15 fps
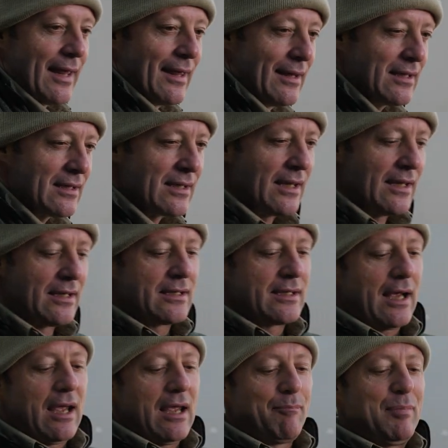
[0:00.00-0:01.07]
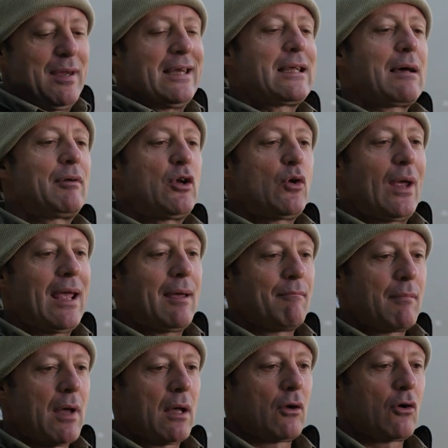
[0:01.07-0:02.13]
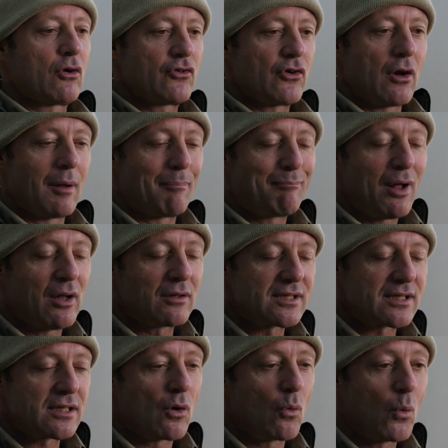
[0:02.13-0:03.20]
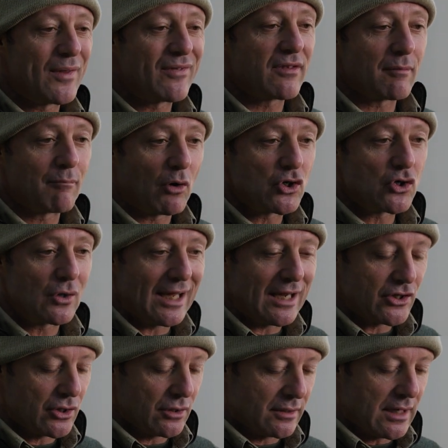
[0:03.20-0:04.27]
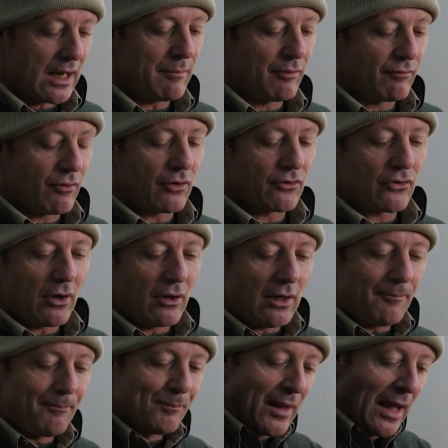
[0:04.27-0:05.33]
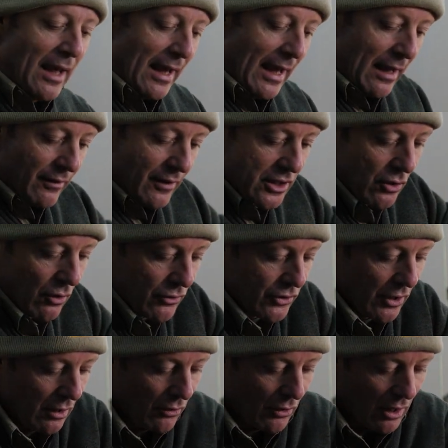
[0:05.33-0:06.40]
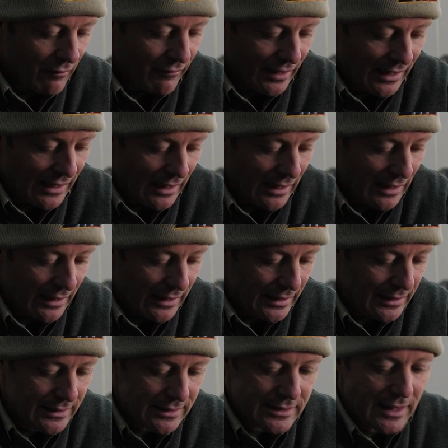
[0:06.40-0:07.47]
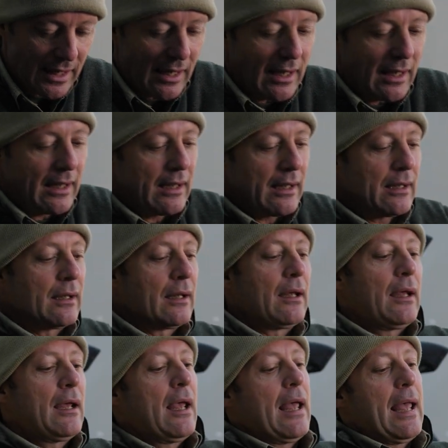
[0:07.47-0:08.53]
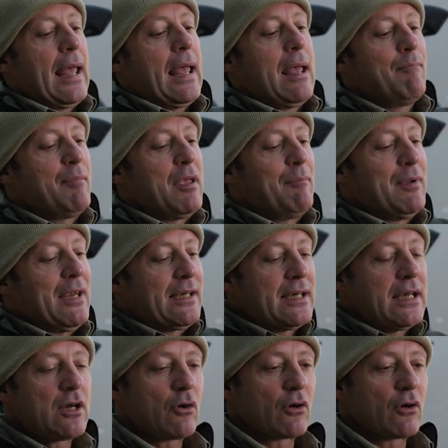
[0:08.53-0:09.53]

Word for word: This is a PWM controller, pulse width modulation type of controller. And this controller over here is a MPPT